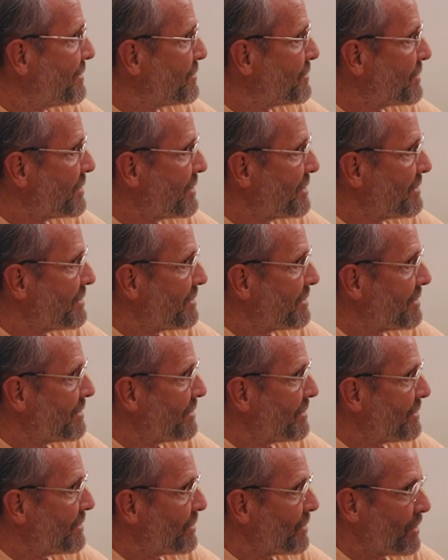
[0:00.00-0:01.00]
You see?
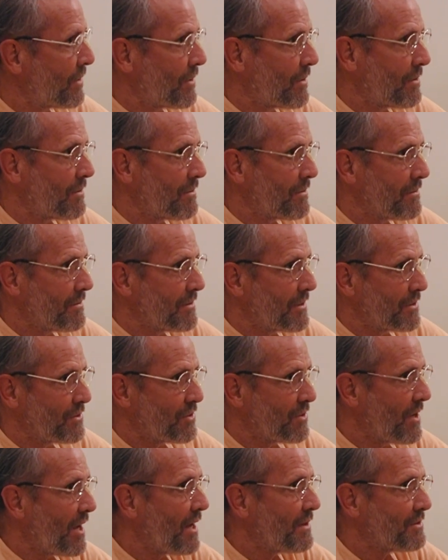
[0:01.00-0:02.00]
Or
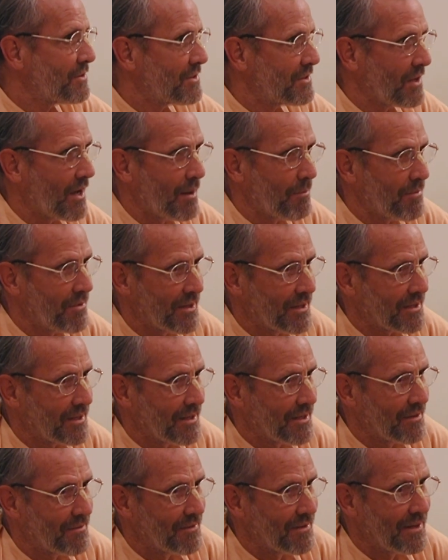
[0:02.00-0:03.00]
did you not stop
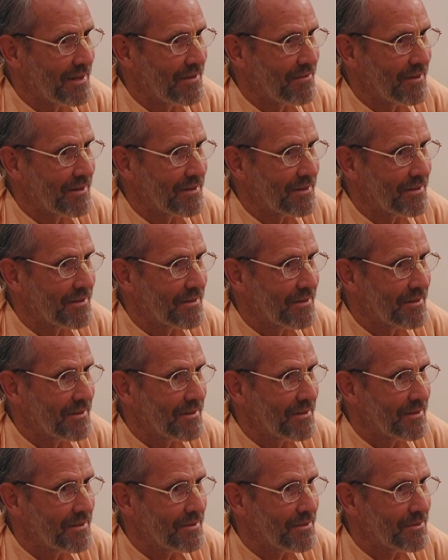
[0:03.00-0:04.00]
thinking of leaving?
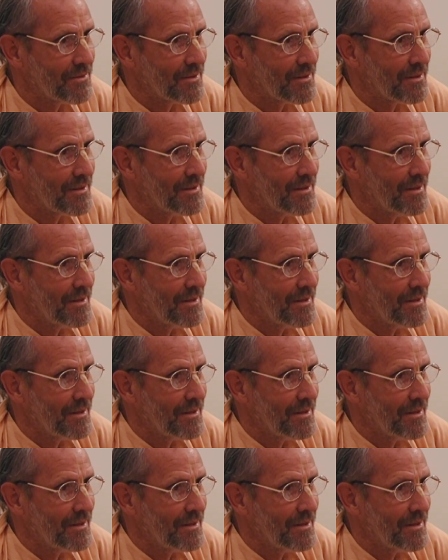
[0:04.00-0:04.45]
You see?